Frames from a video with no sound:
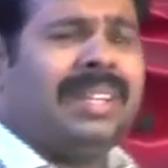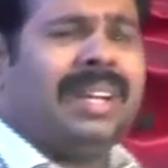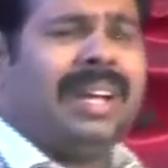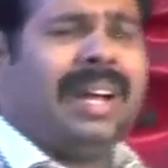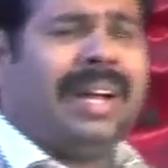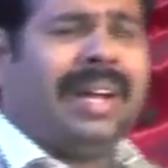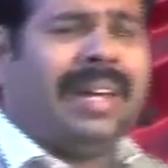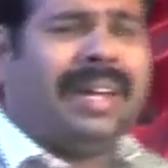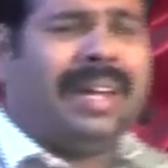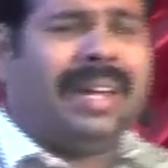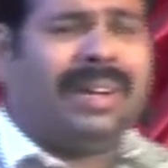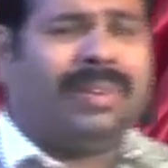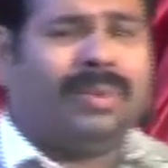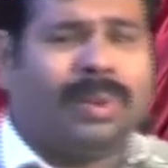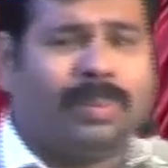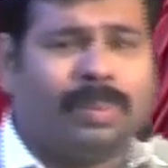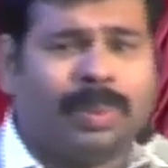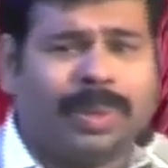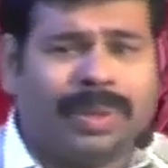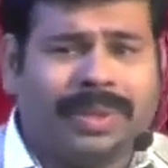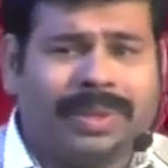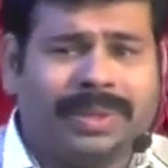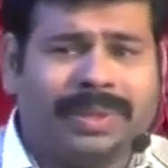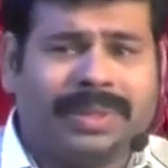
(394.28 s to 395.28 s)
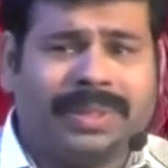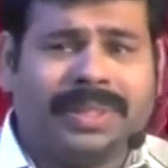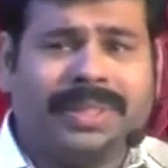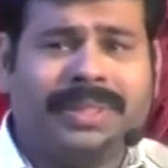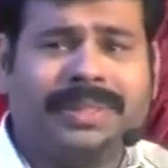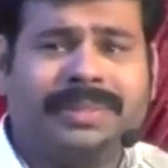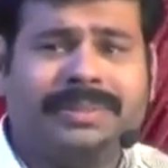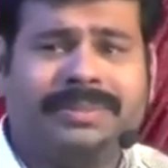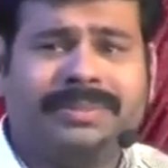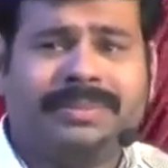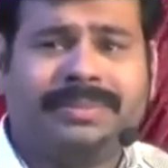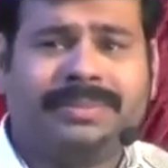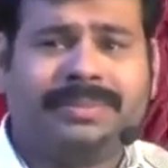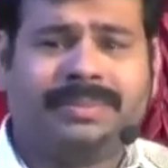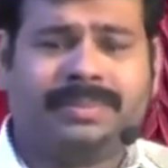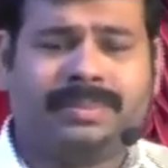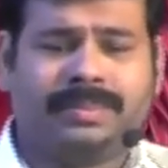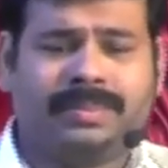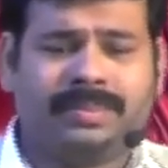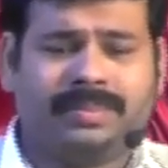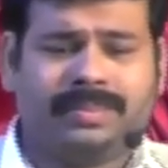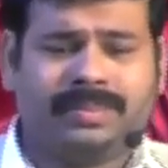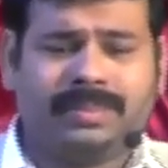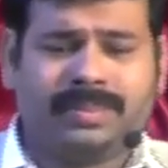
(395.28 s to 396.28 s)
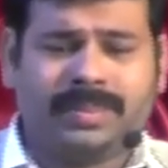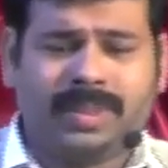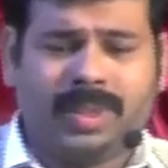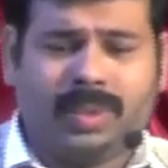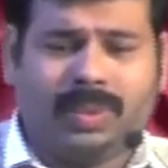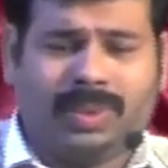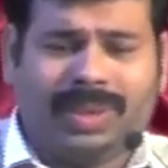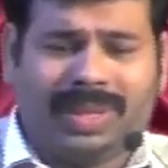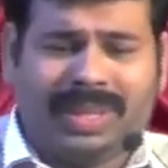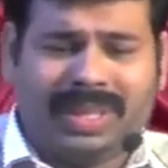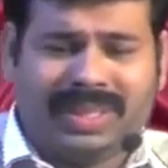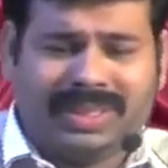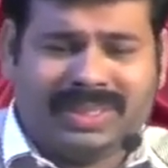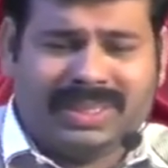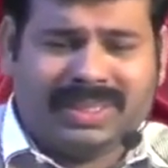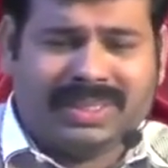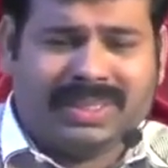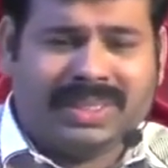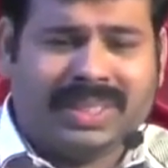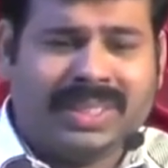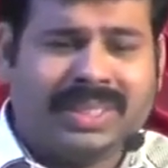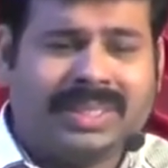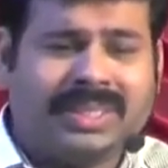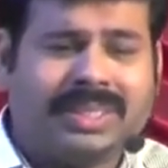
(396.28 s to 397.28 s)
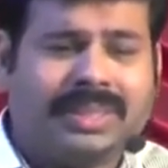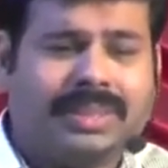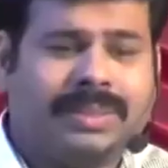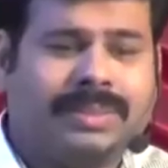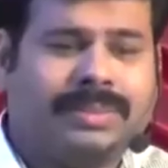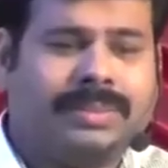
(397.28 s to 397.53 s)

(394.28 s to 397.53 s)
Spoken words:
I have appointed one assistant